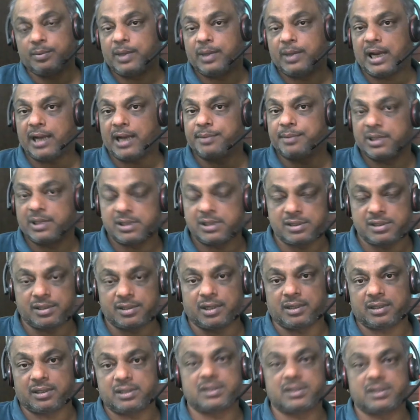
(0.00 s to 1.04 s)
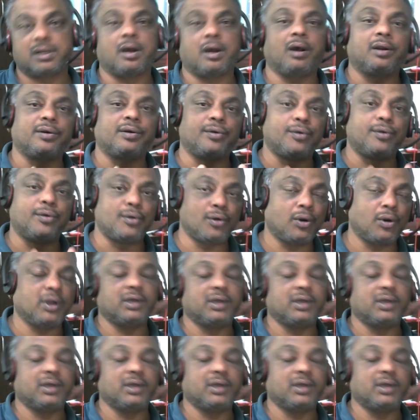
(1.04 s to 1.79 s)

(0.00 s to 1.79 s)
administrators are not